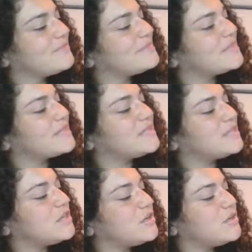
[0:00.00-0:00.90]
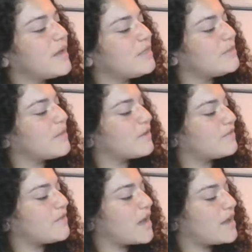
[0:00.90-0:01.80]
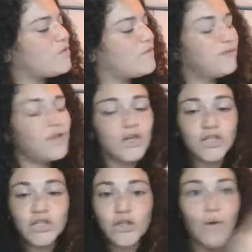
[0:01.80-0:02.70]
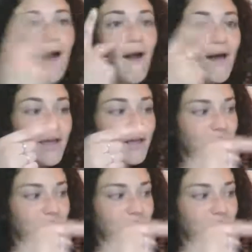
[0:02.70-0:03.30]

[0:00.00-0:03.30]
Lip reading: I see you in the butterfly who flutters so high.